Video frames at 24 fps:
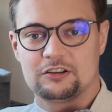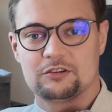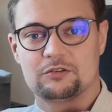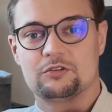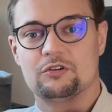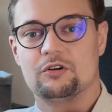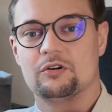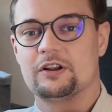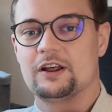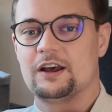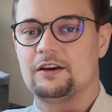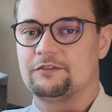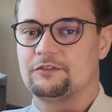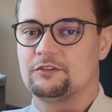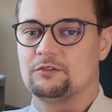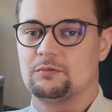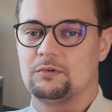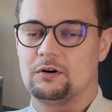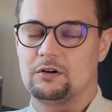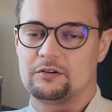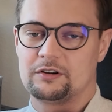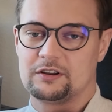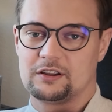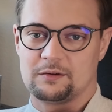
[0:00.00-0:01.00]
you don't have to
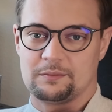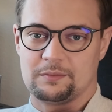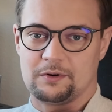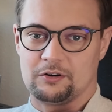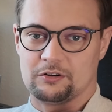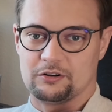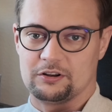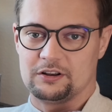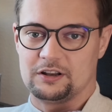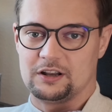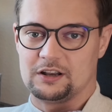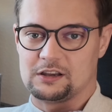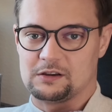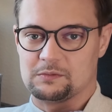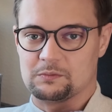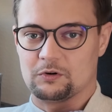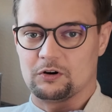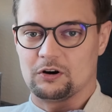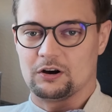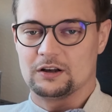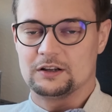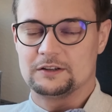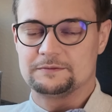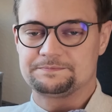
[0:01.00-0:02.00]
worry about it anymore.